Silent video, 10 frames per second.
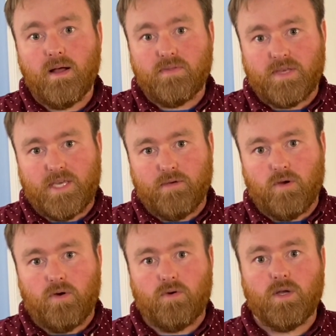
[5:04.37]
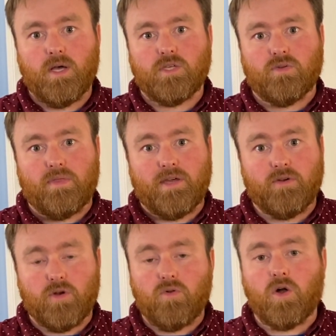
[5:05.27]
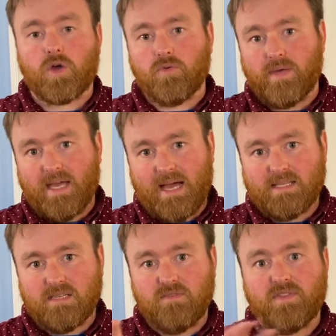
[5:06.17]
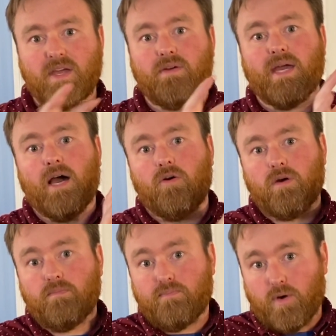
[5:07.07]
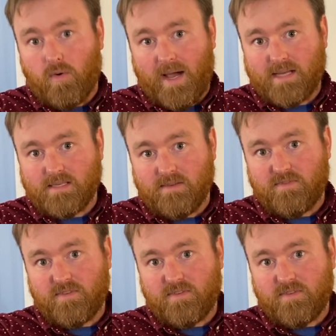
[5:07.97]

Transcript: the hero so that they are no longer reactive, they are now proactive.